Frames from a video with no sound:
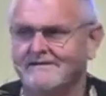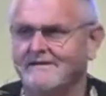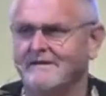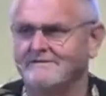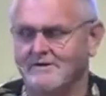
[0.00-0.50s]

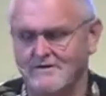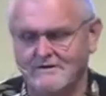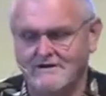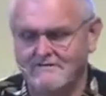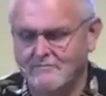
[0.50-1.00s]
It's hard to
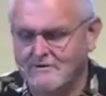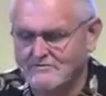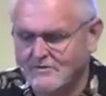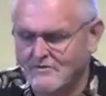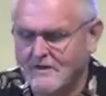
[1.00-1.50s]
give up
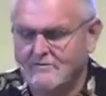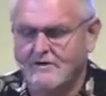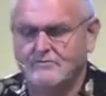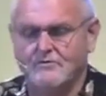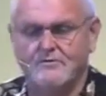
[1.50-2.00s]
control. I run
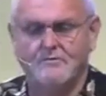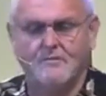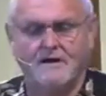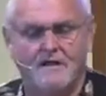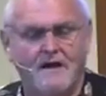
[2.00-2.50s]
through my
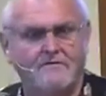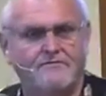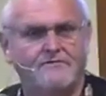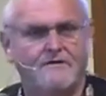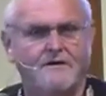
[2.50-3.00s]

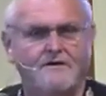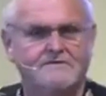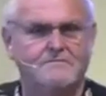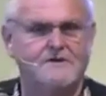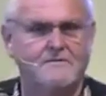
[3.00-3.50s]
life
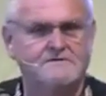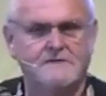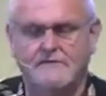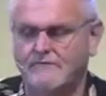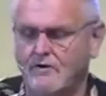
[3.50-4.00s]
sometimes at
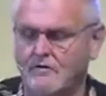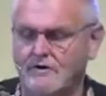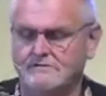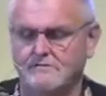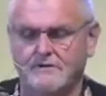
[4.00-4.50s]
that
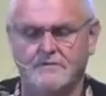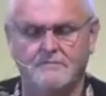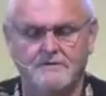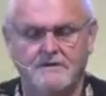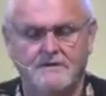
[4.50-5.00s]
furious rhythm.
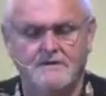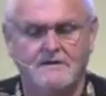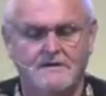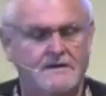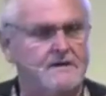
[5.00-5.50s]

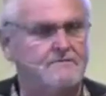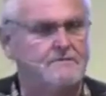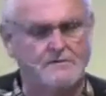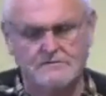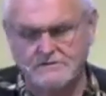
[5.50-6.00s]
And even
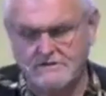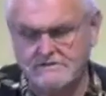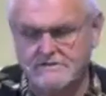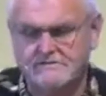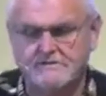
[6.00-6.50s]
though
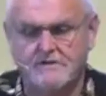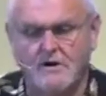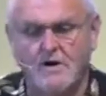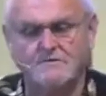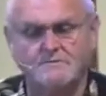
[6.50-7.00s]
Jesus
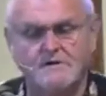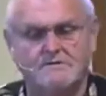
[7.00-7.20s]
calls me to